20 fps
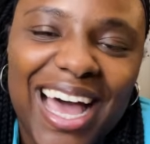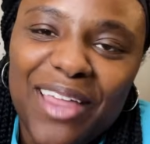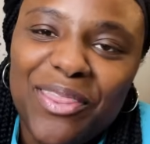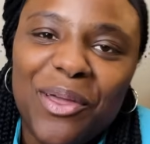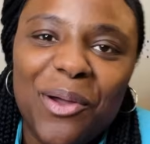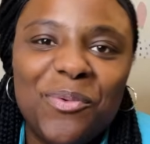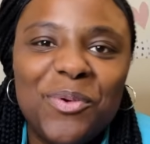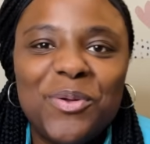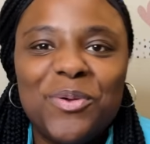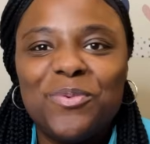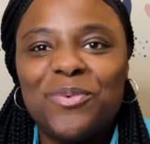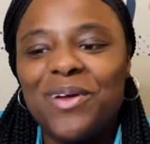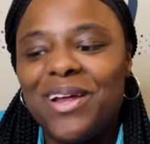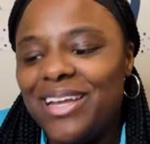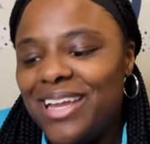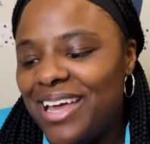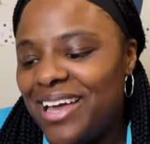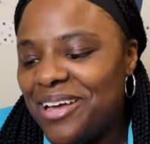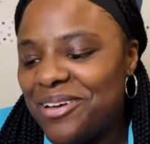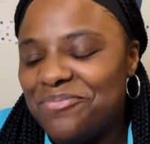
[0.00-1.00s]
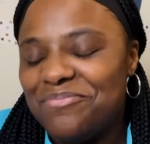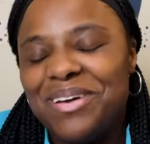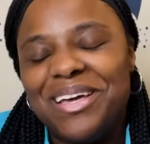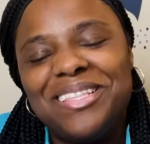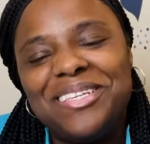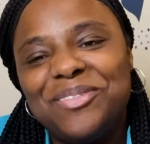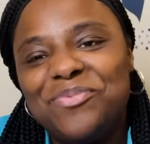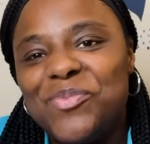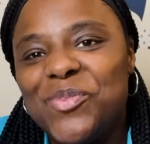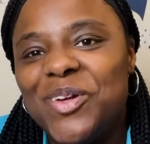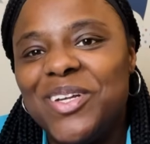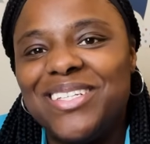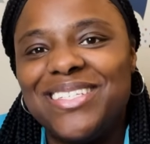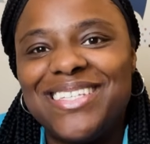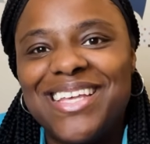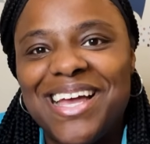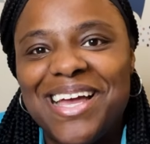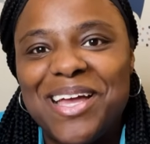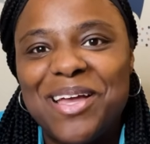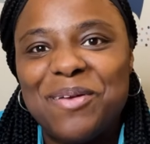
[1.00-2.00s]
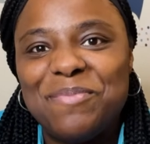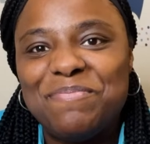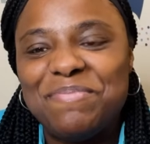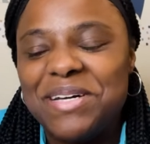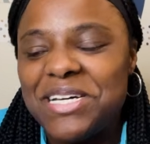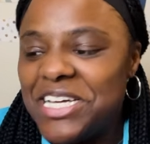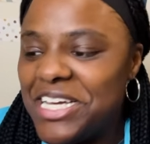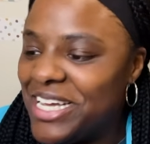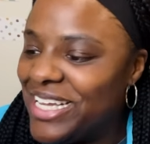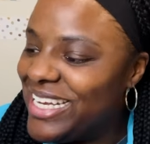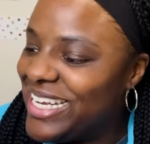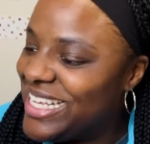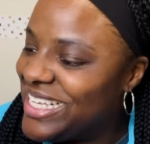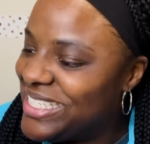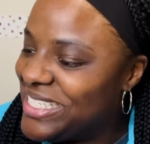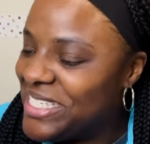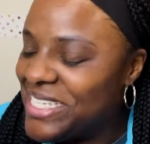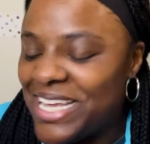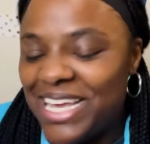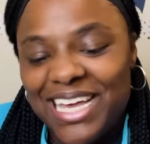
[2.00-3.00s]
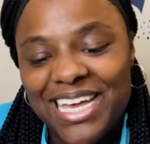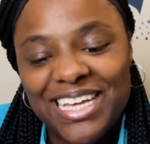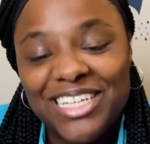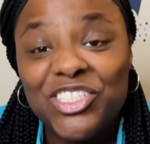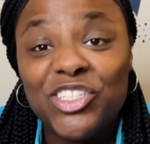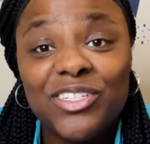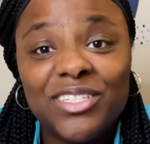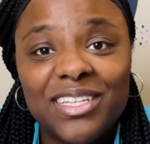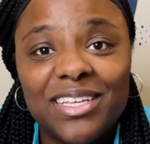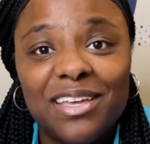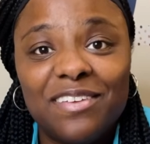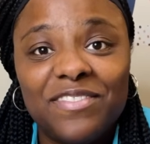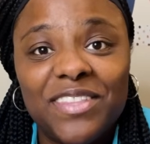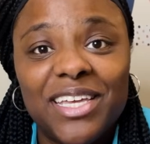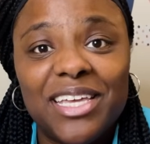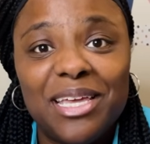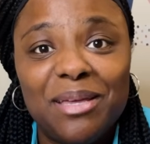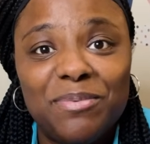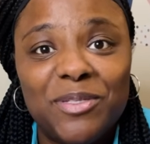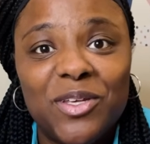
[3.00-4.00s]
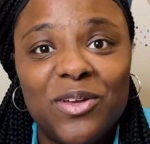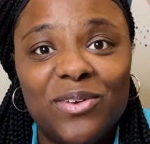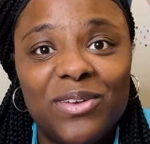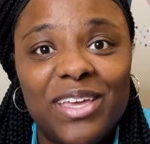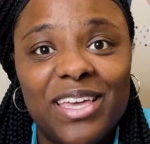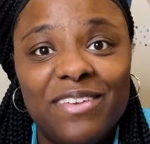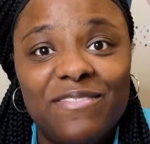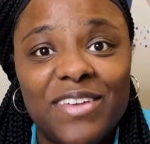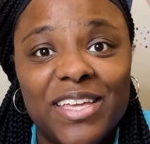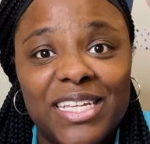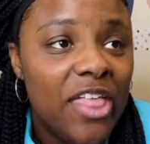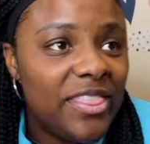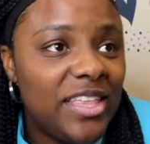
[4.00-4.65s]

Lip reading: I thought we would run out by this point in time, but it's just a gift that keeps on giving.